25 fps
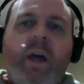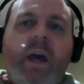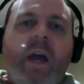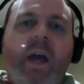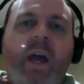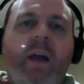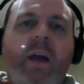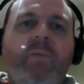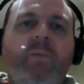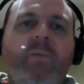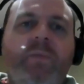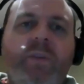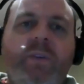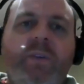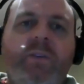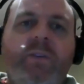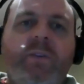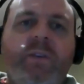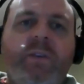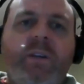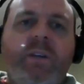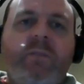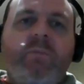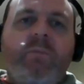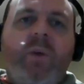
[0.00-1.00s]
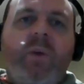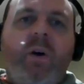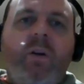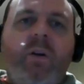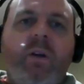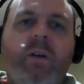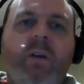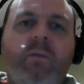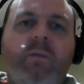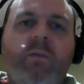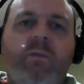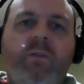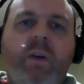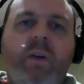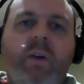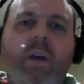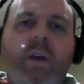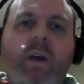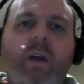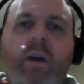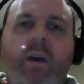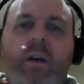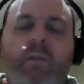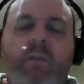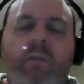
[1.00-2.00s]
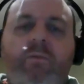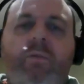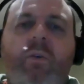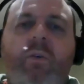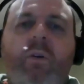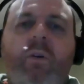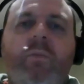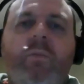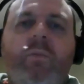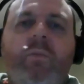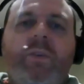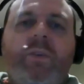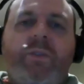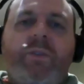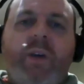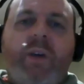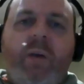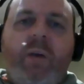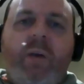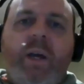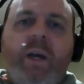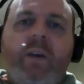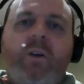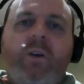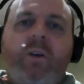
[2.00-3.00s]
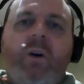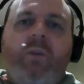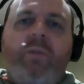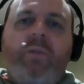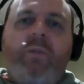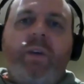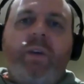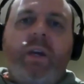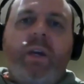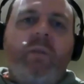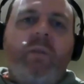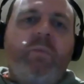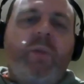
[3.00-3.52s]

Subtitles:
And this is his motive for him to start playing golf again